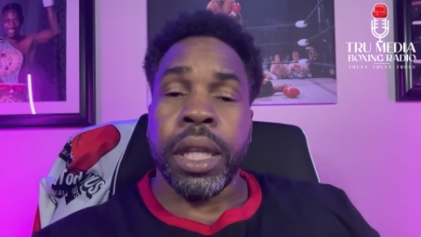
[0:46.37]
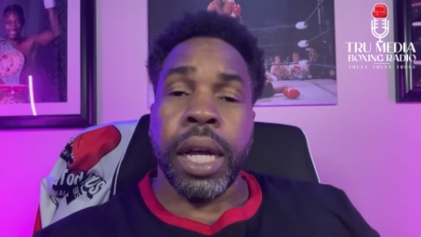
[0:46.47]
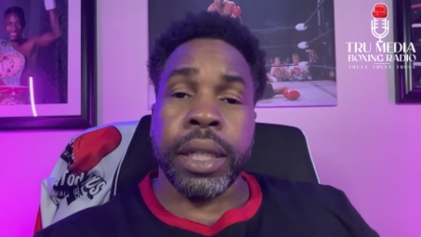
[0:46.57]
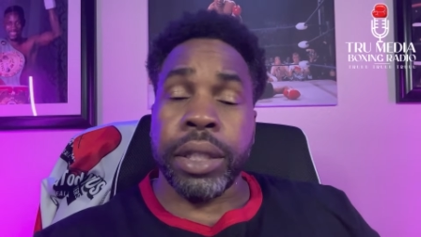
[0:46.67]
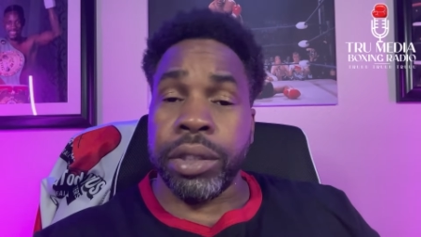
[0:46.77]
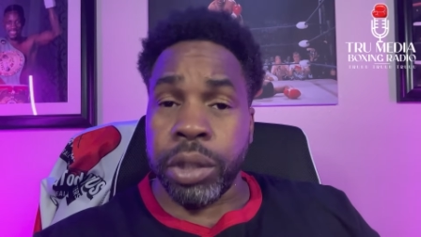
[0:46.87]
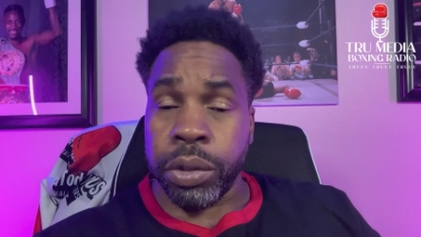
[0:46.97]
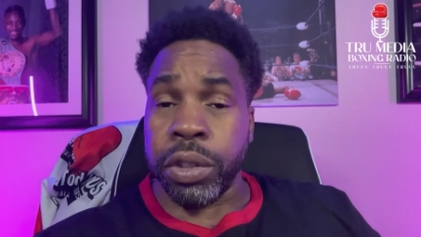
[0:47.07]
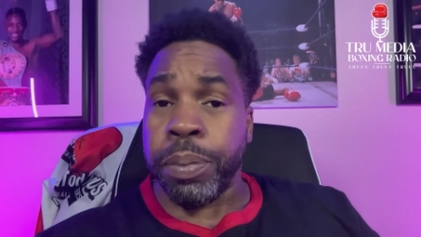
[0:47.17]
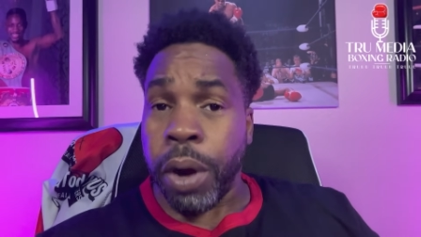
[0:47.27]
against
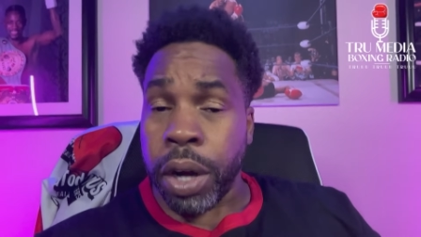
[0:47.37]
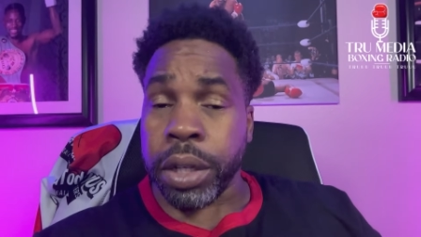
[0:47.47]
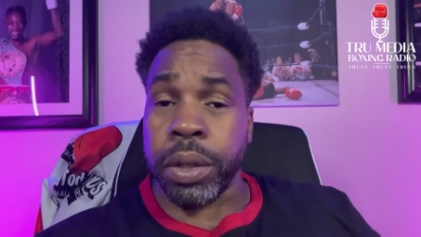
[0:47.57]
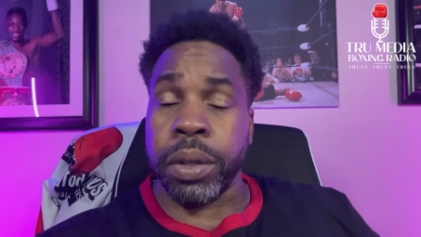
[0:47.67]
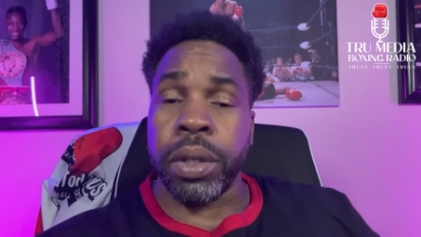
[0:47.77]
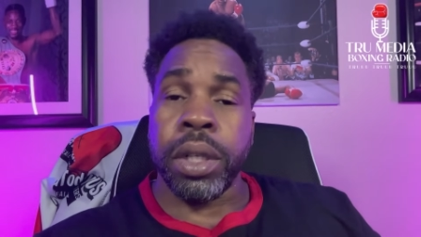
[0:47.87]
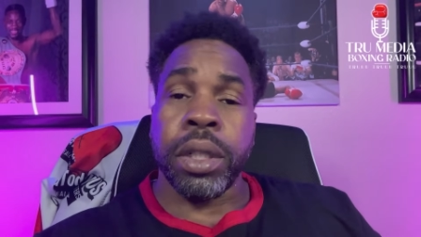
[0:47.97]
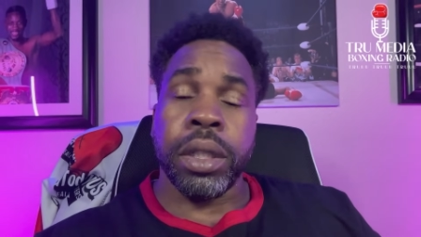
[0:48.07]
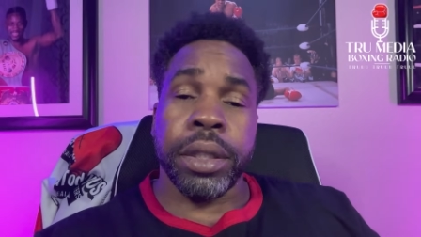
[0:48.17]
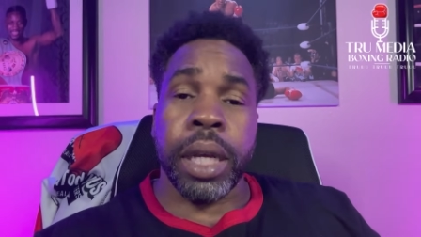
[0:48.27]
Joseph Parker,
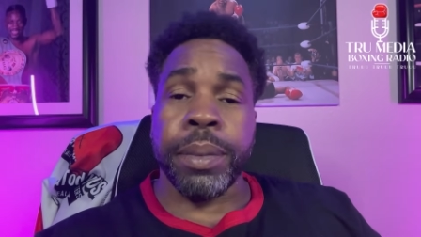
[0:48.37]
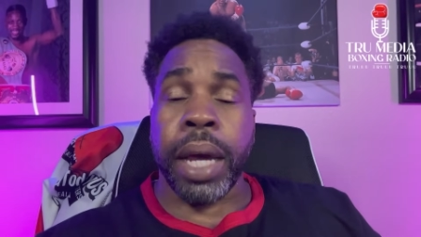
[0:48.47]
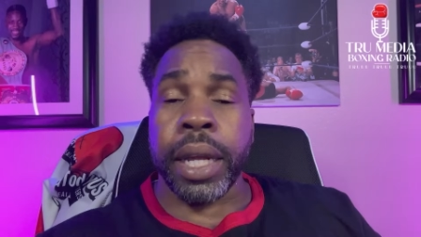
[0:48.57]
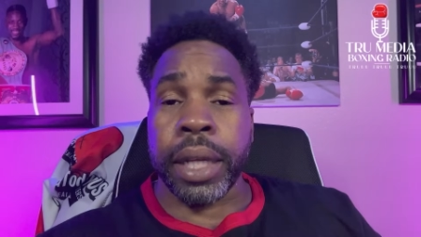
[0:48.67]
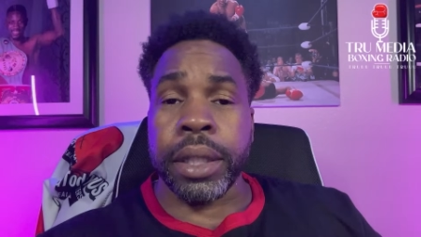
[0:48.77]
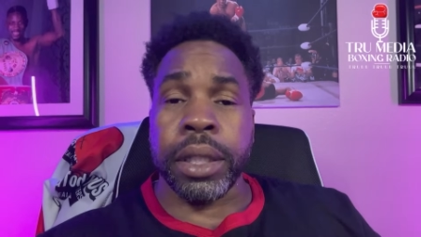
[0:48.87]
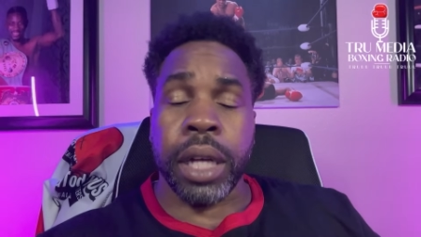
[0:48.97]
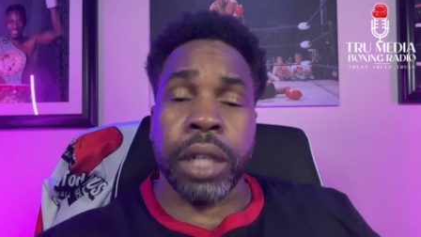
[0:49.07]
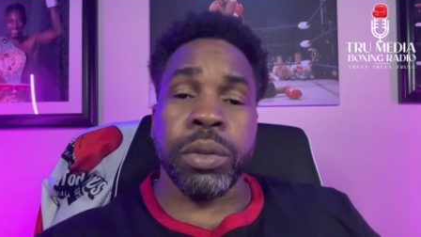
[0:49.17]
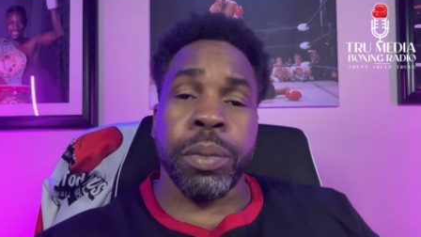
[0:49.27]
the same guy that Anthony
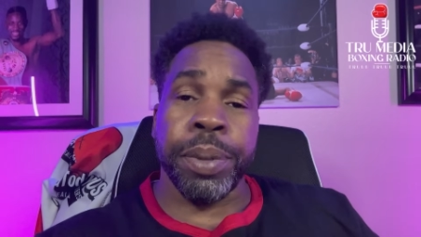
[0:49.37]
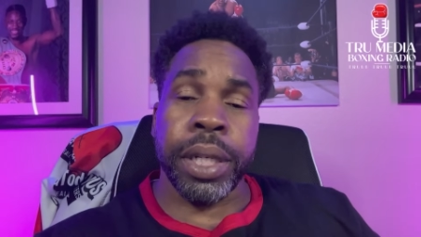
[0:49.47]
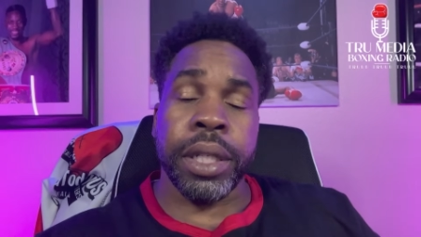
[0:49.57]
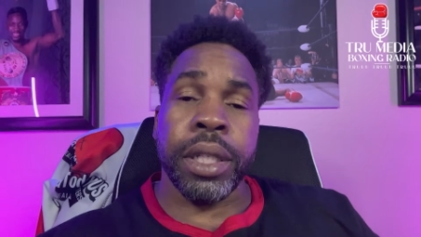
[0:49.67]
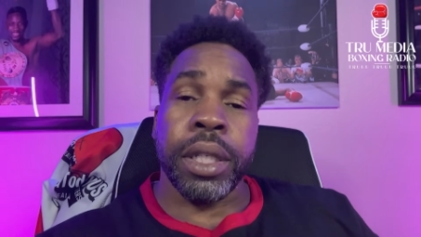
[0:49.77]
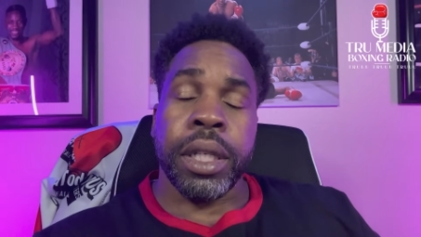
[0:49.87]
Joshua beat,